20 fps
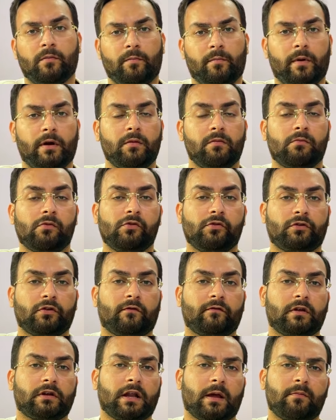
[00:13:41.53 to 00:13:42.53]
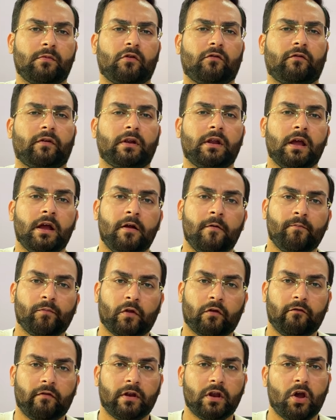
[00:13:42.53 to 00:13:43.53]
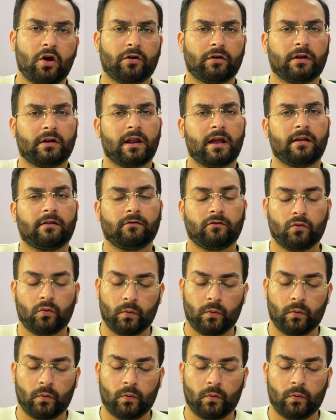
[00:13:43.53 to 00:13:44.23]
But most of the time you feel very organized,